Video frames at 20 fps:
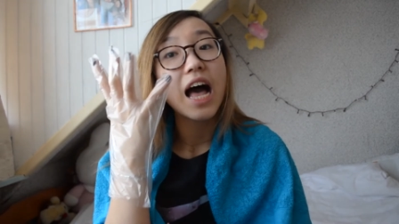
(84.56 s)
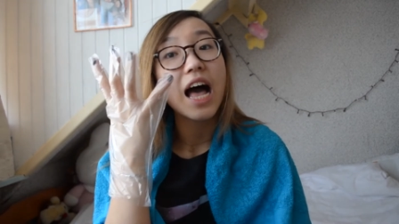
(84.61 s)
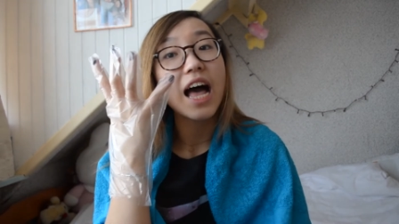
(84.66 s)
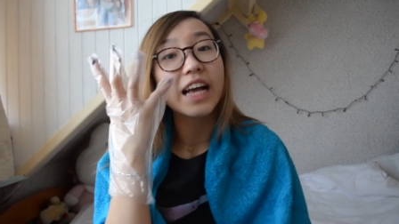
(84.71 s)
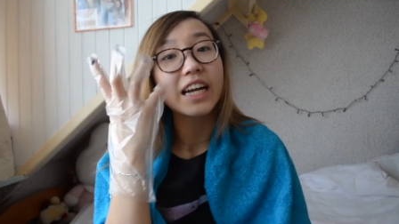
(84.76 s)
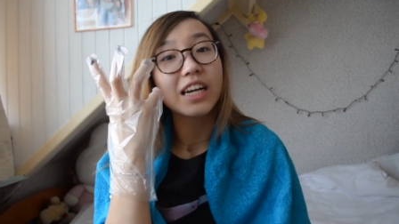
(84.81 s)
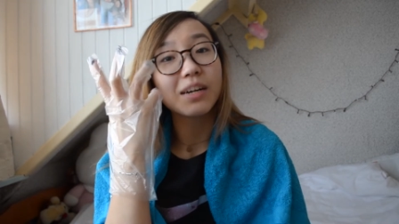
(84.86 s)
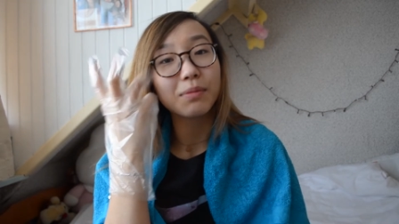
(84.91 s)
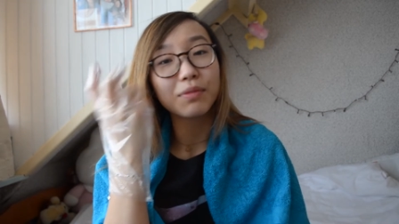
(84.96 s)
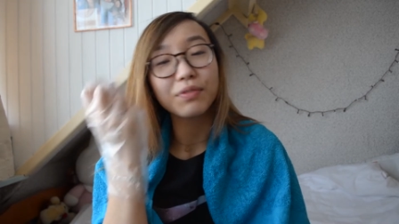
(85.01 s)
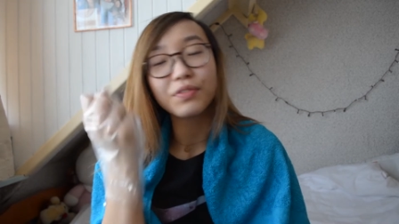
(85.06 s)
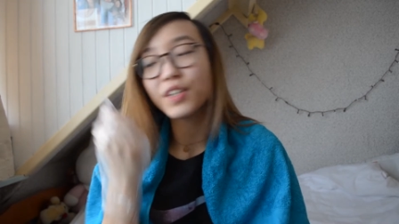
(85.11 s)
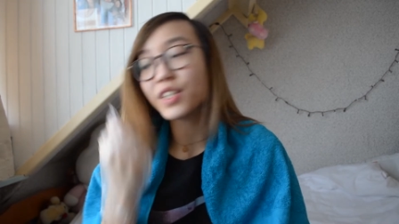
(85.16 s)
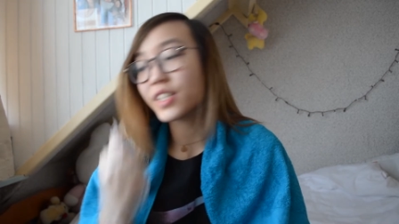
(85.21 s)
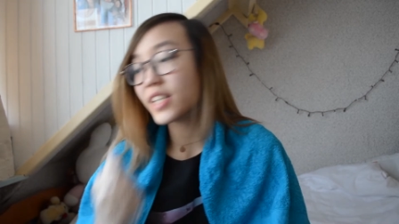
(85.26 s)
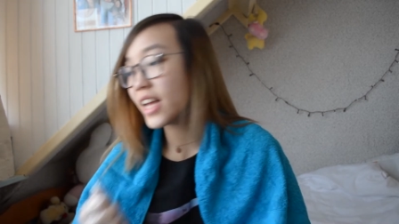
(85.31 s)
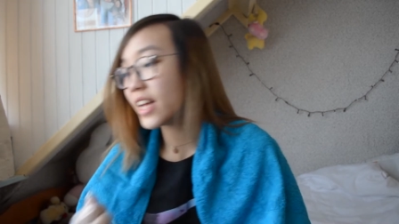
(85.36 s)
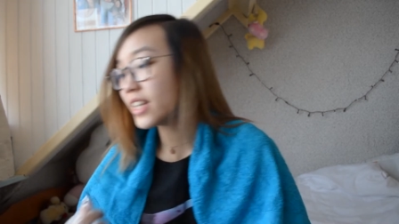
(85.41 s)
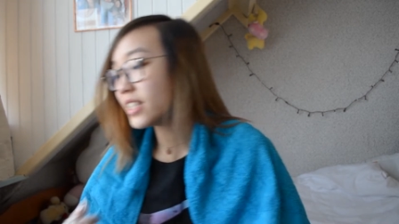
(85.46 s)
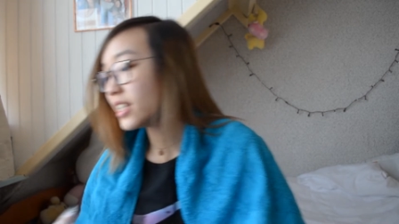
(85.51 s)
I got my
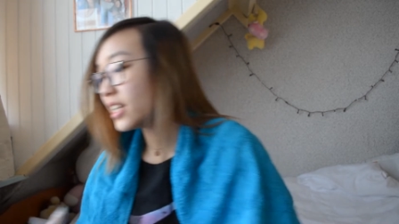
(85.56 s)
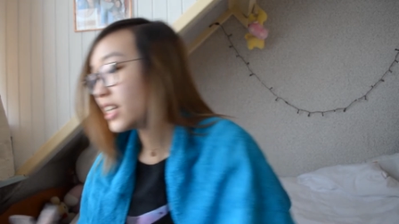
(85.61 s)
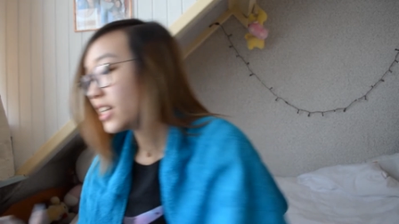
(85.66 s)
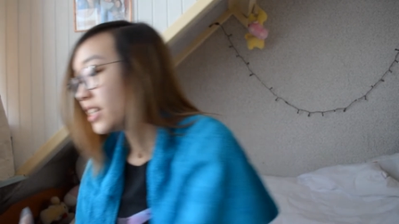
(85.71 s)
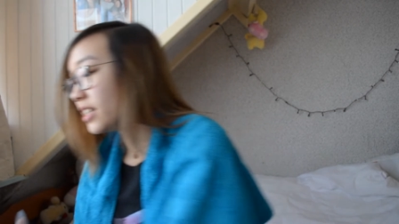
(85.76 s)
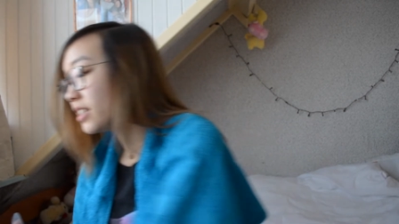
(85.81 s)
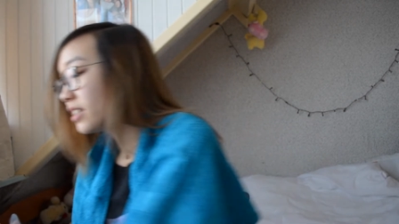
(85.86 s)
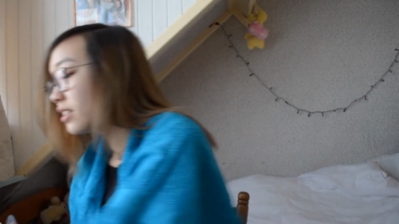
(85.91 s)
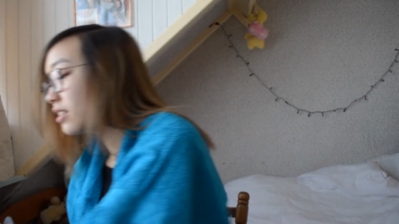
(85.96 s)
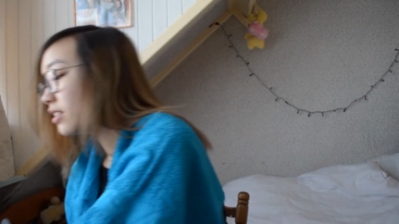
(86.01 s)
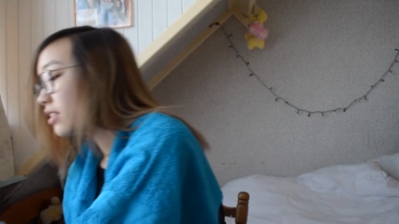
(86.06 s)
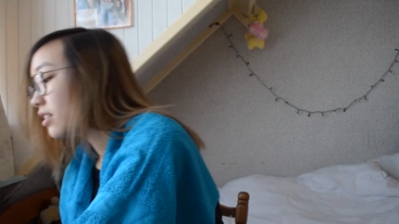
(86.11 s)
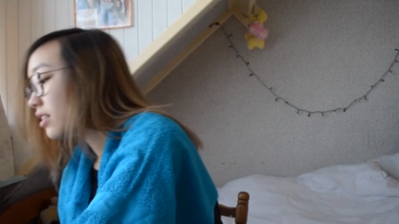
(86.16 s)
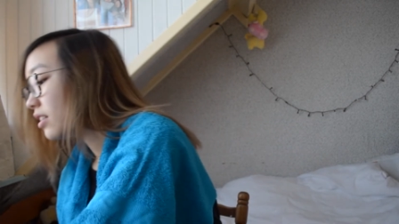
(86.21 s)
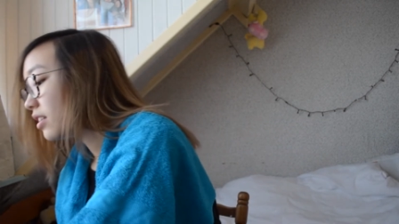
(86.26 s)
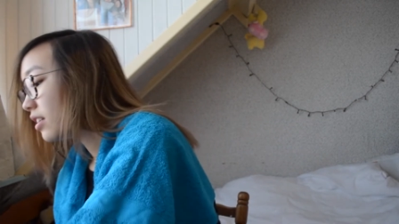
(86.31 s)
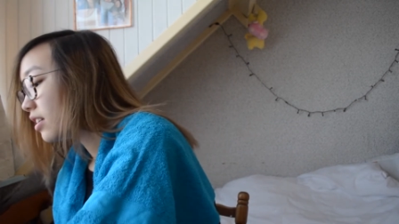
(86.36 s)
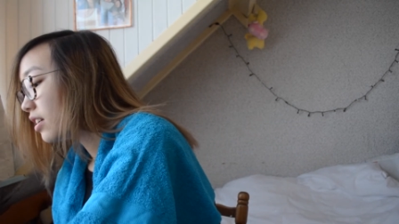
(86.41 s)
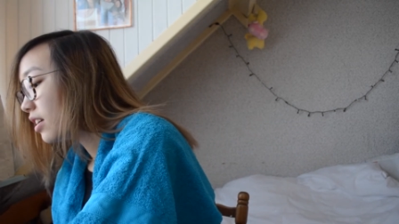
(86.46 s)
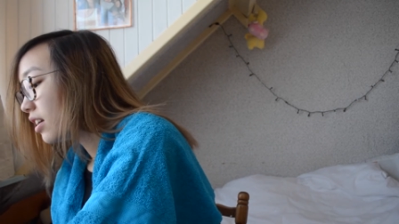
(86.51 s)
first hand in.
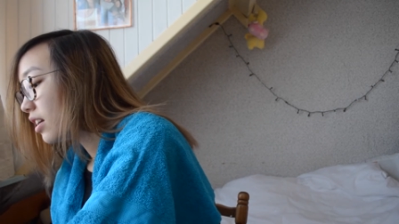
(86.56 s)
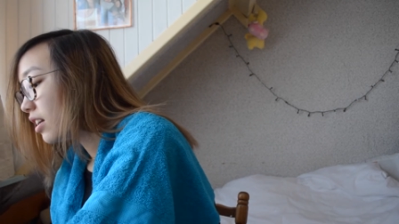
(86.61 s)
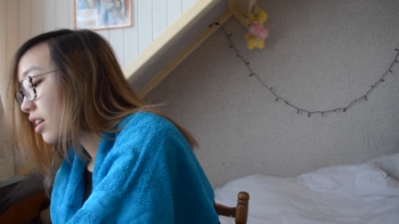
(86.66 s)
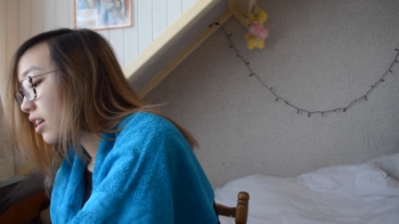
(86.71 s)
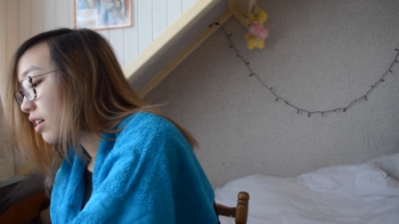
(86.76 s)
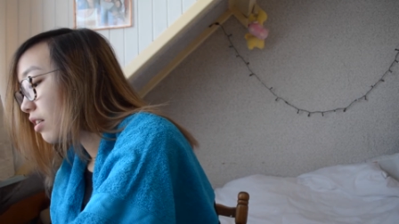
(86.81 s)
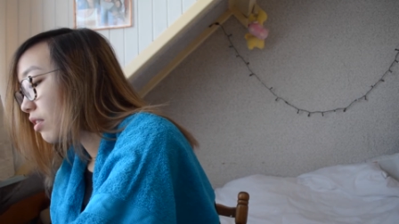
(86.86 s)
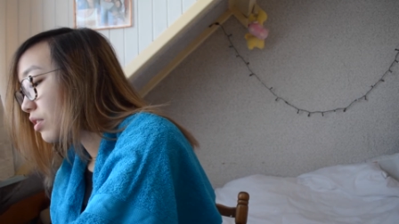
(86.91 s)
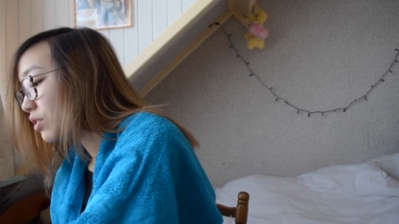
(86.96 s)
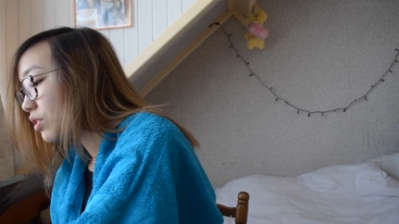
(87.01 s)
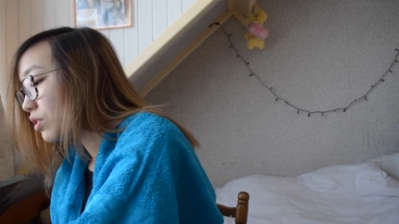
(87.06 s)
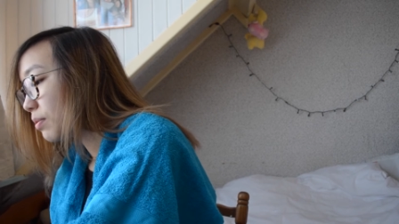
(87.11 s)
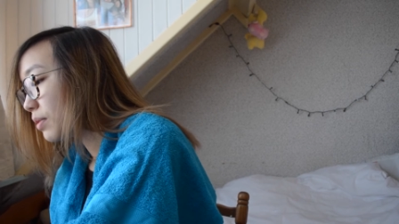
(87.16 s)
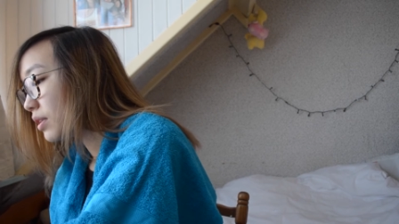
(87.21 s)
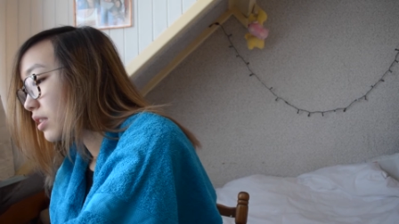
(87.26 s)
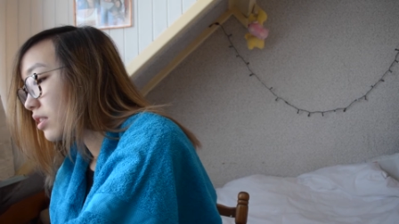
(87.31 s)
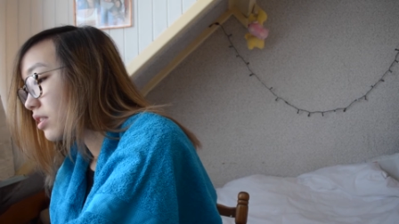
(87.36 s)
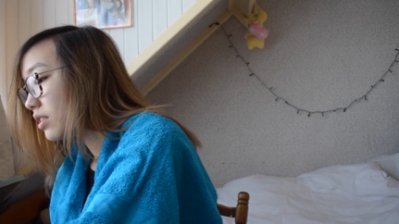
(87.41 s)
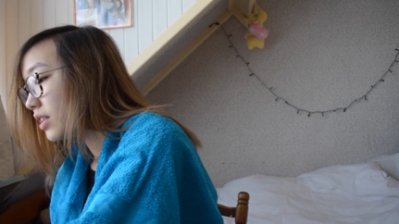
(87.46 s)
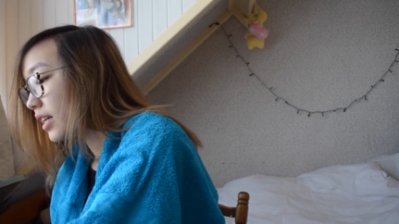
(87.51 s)
Now onto my
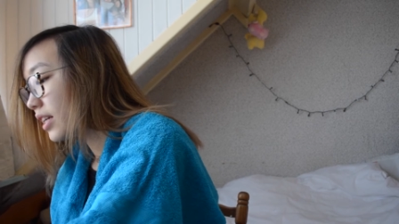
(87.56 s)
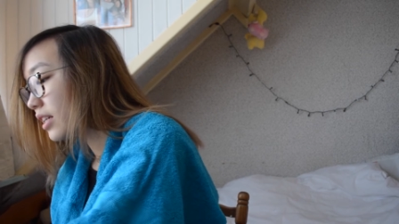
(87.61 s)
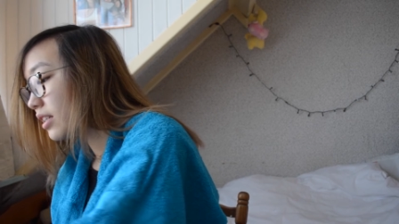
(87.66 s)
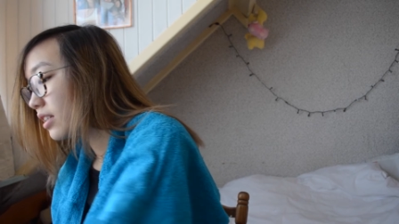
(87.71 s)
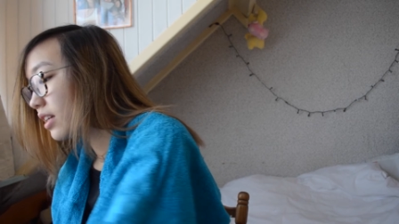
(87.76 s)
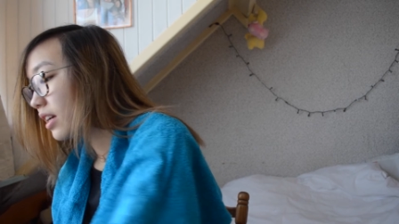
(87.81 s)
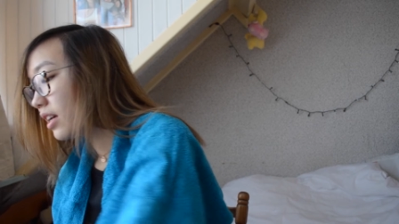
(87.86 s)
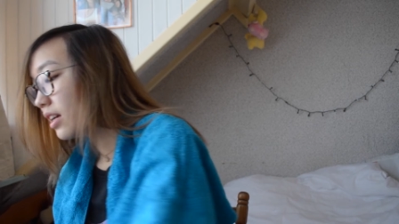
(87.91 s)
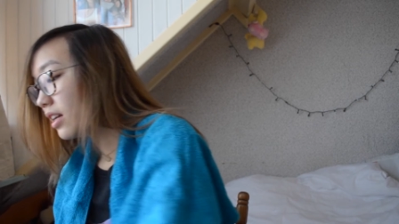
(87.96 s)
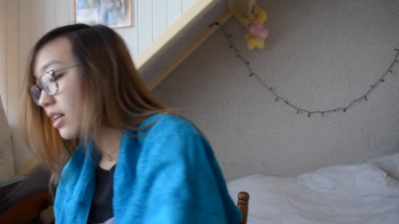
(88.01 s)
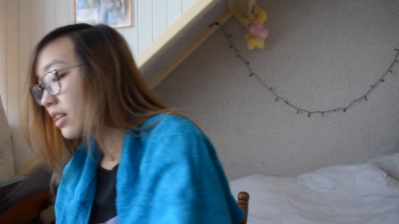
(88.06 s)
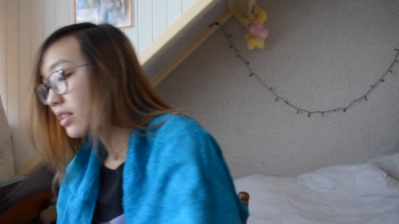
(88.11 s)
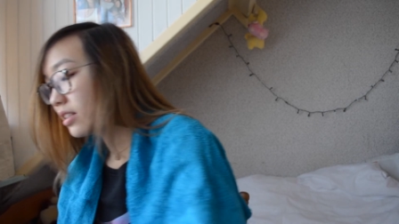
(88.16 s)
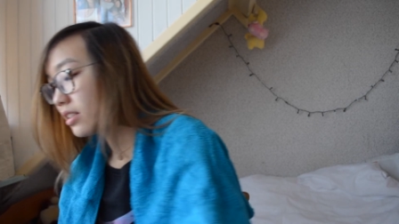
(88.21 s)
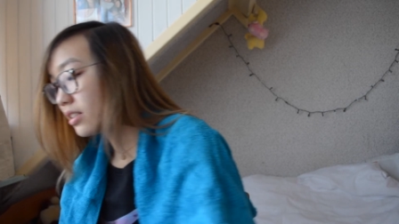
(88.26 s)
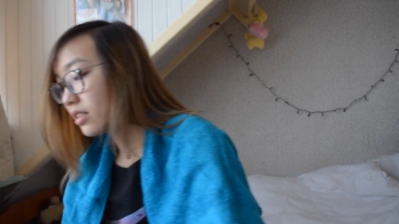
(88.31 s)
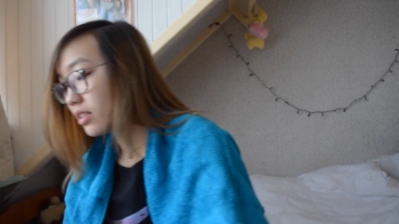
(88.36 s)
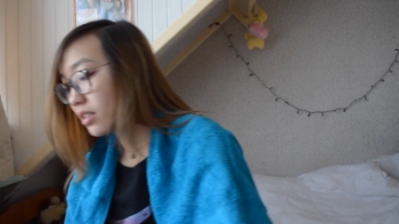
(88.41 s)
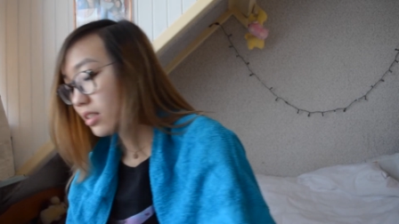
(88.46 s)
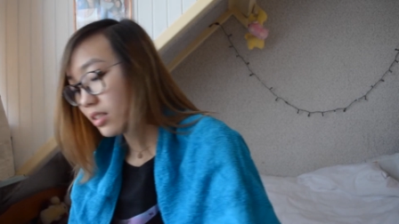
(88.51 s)
second
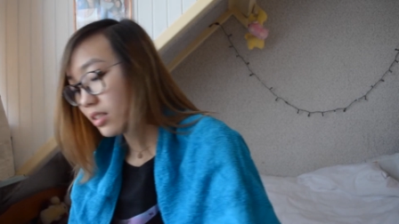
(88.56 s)
hand.